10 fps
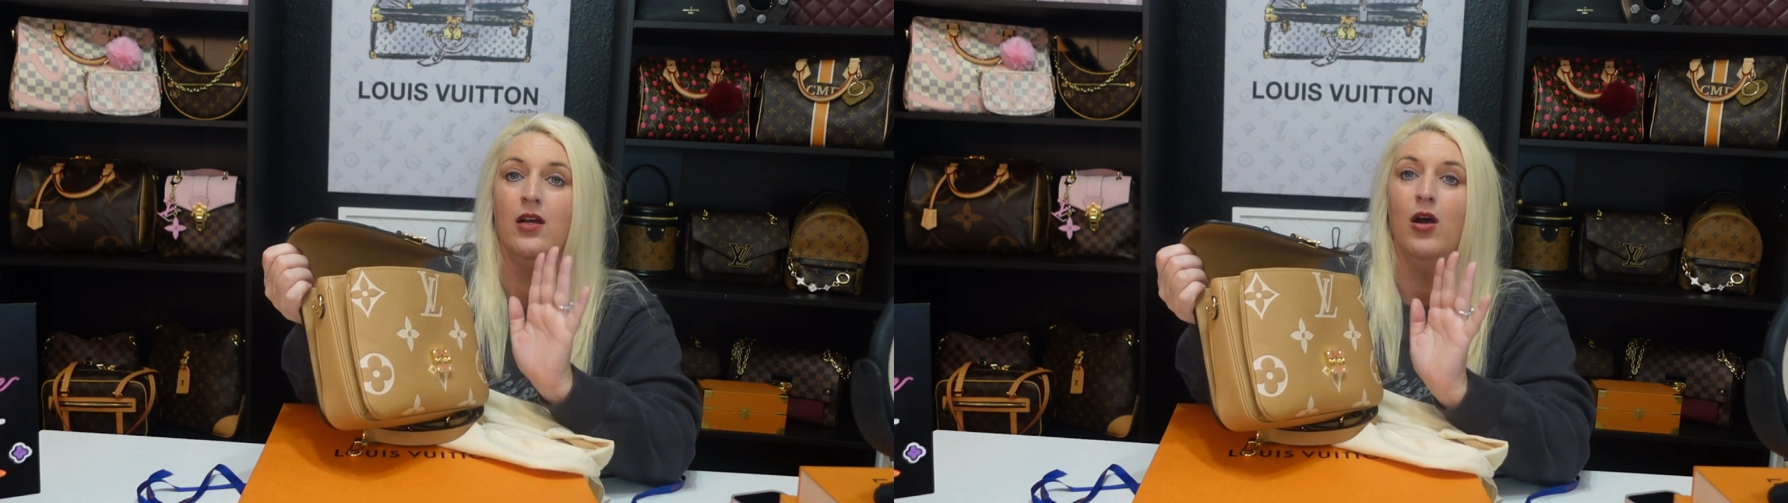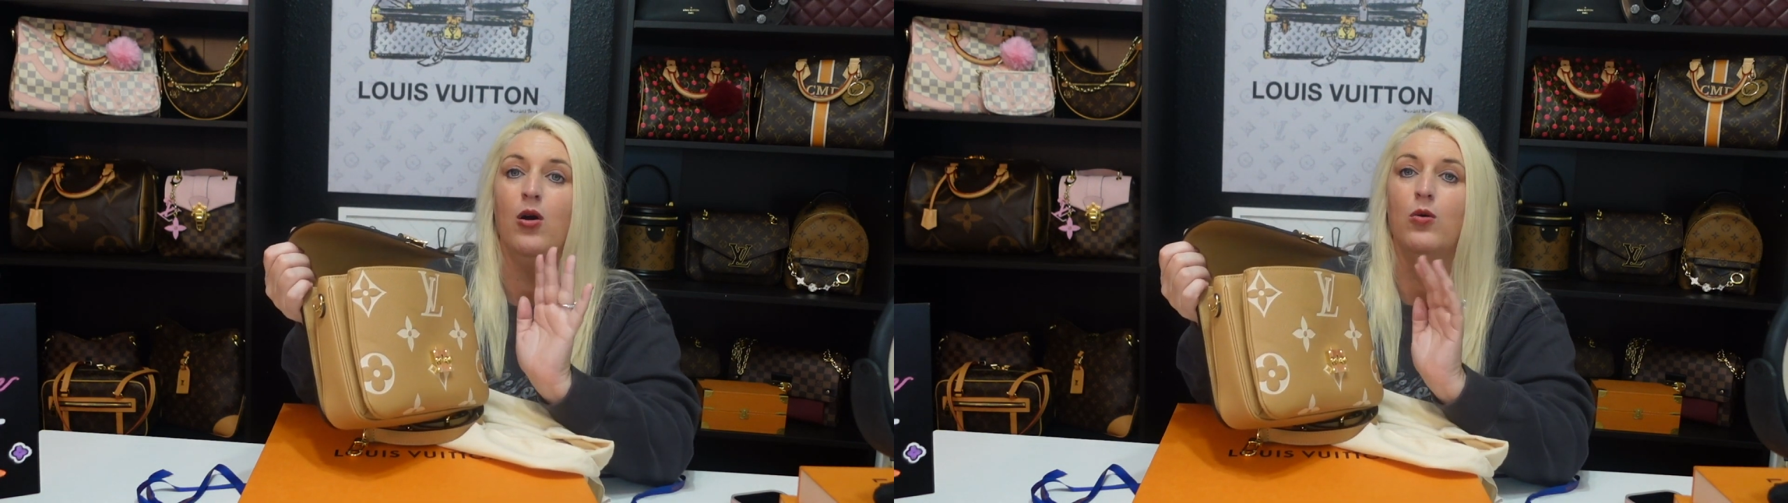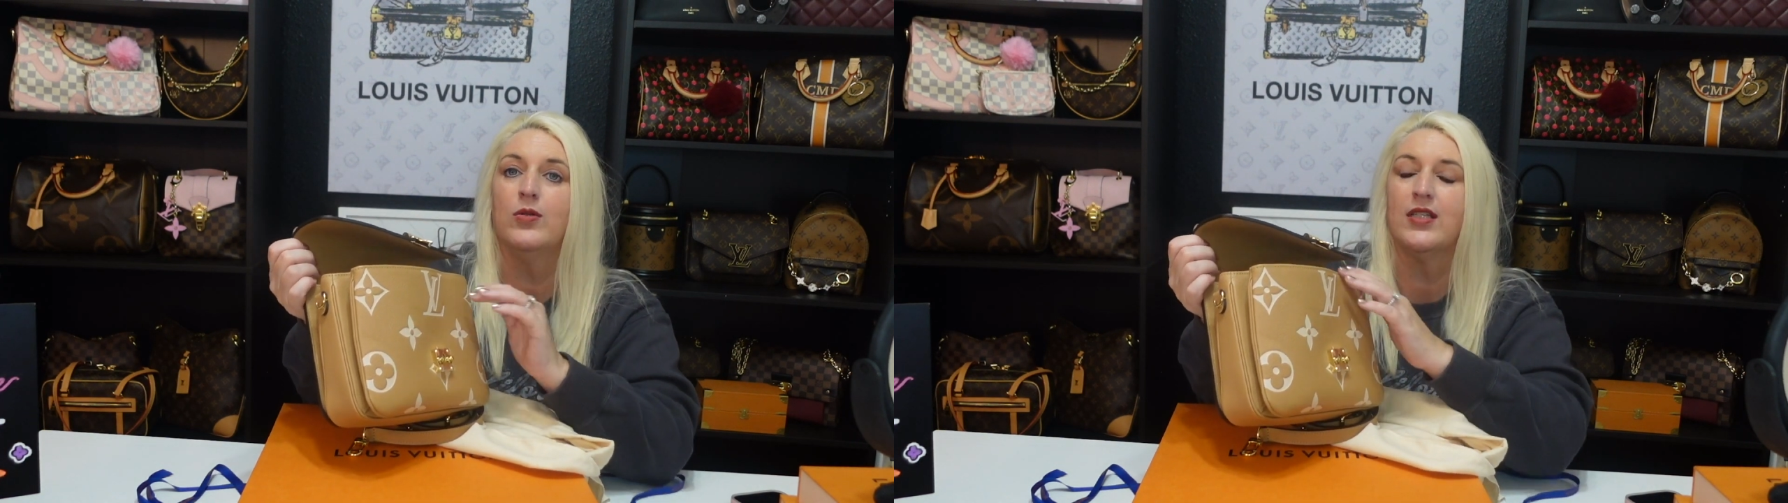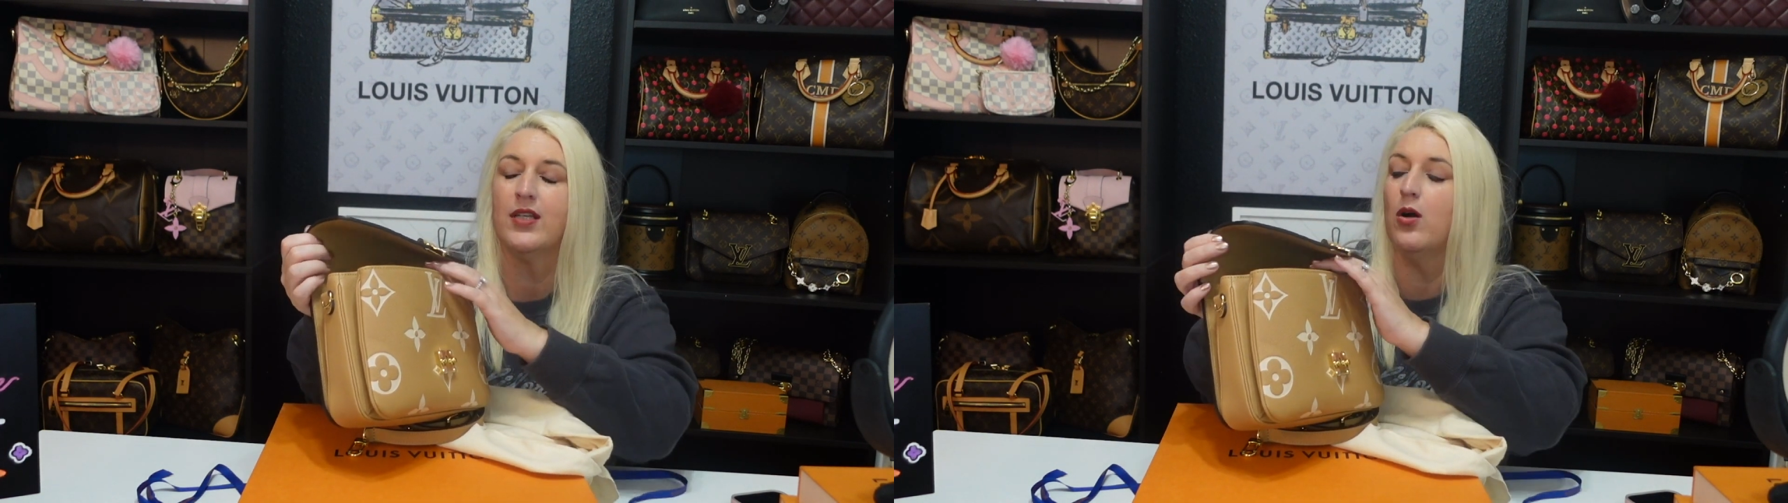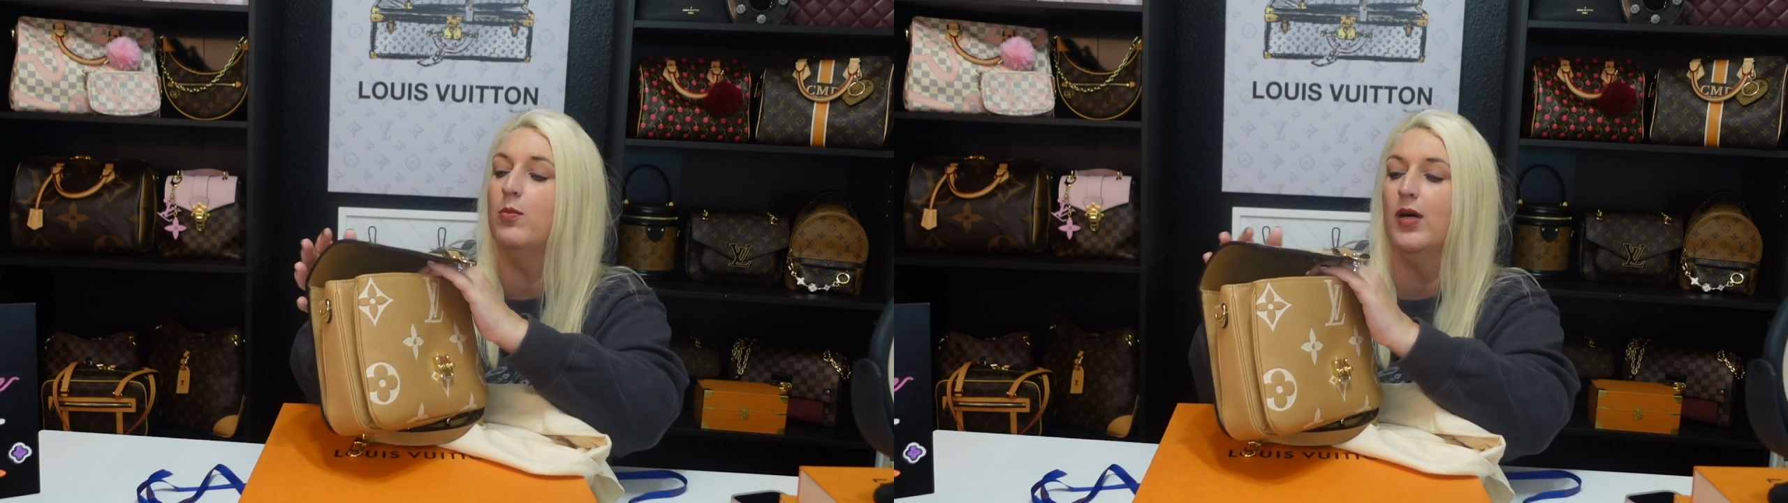hold
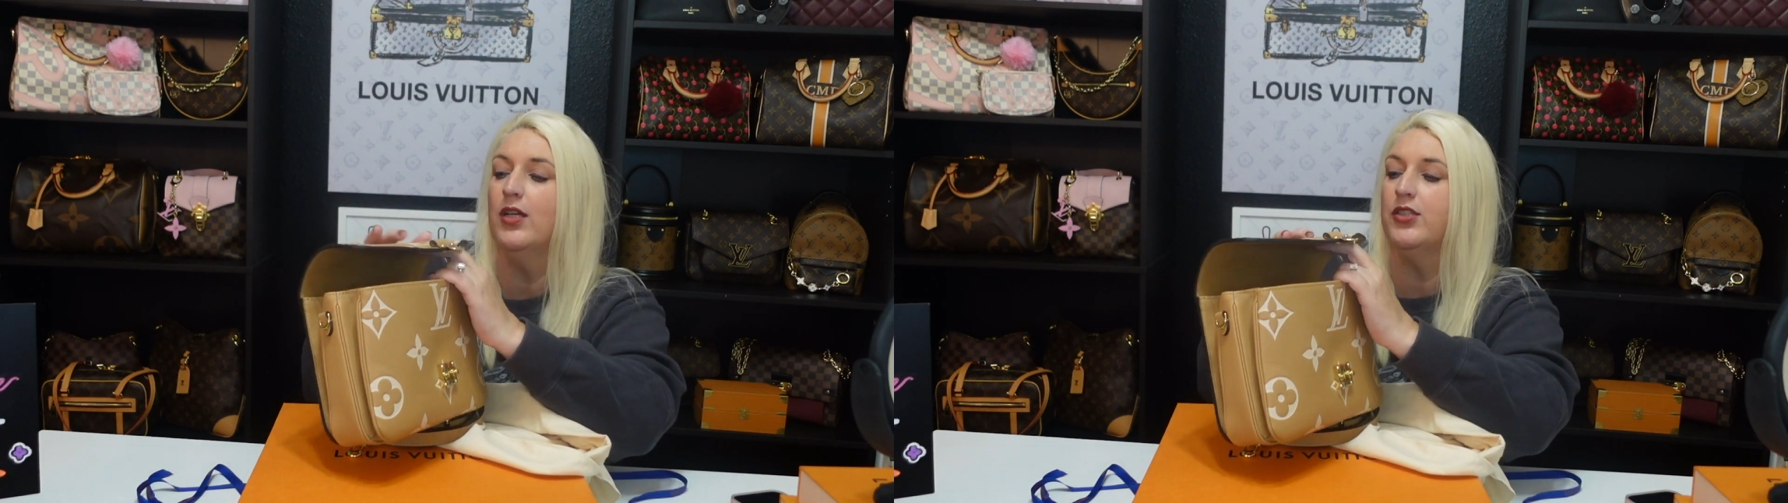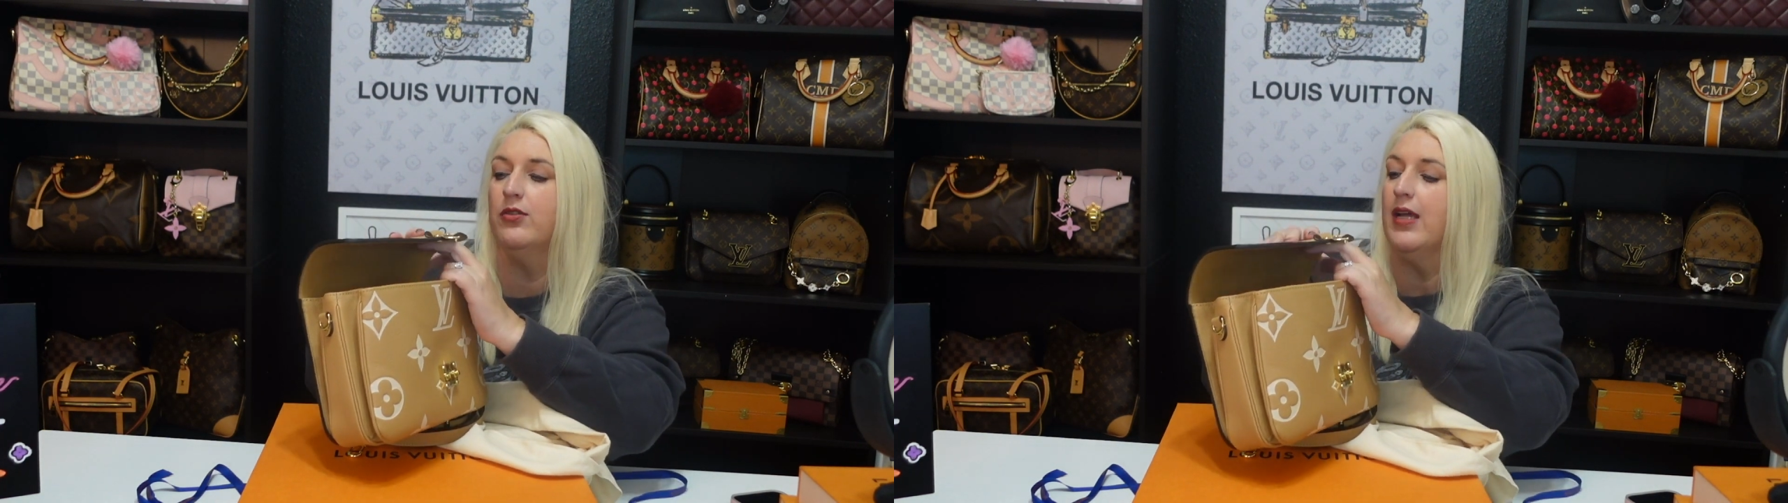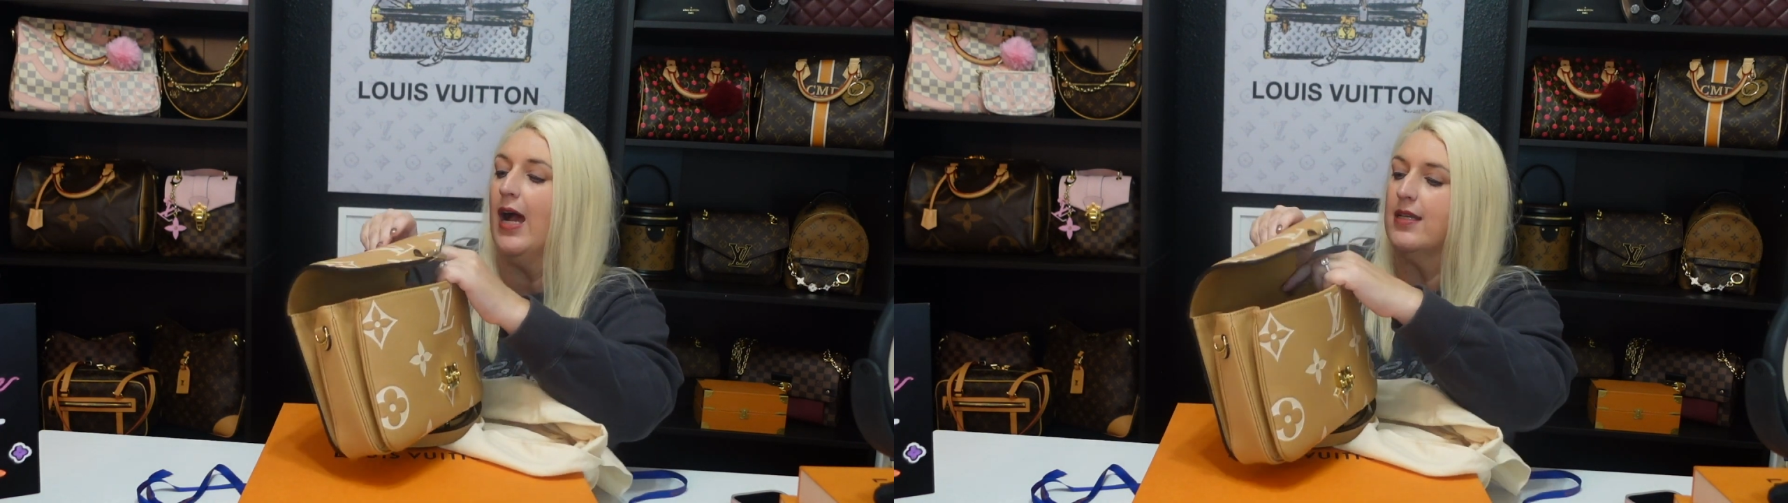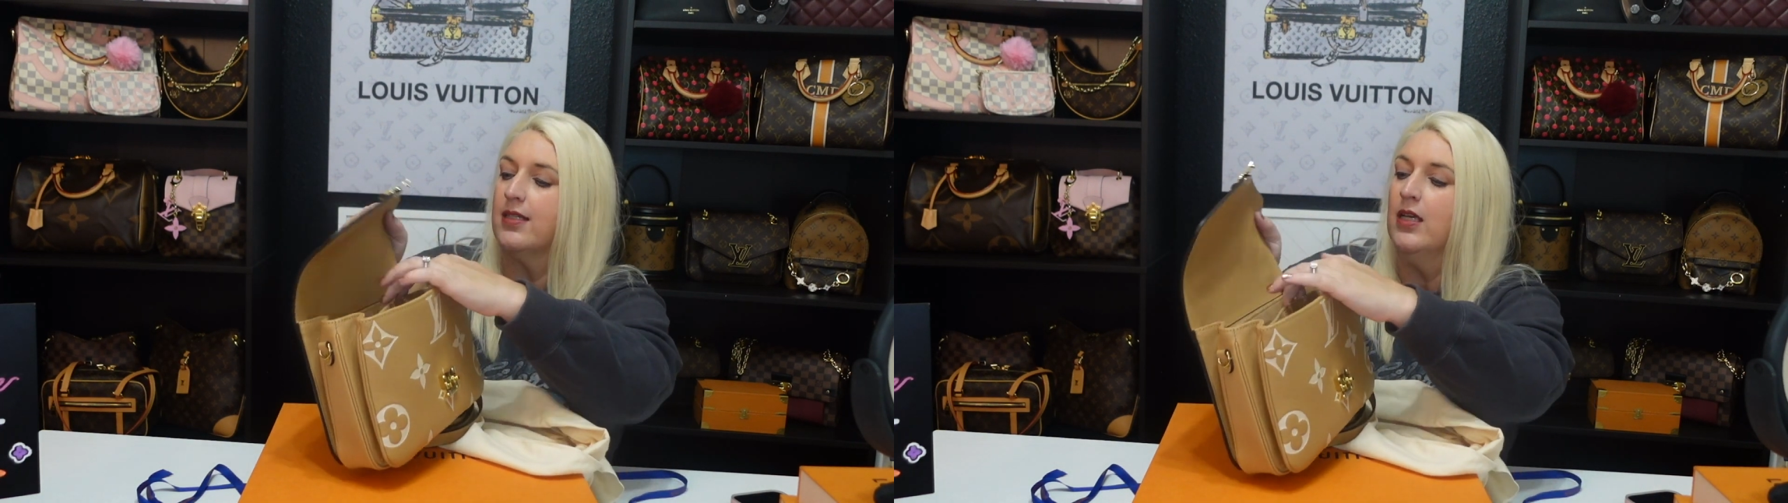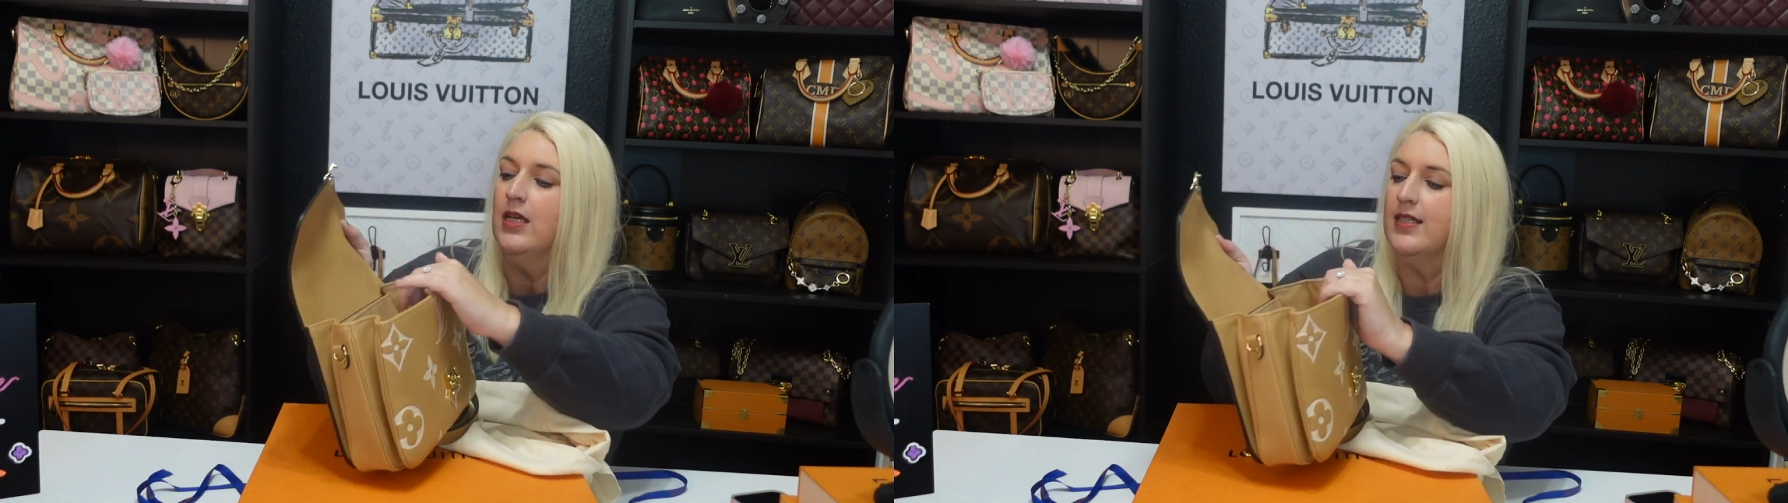so much, you guys.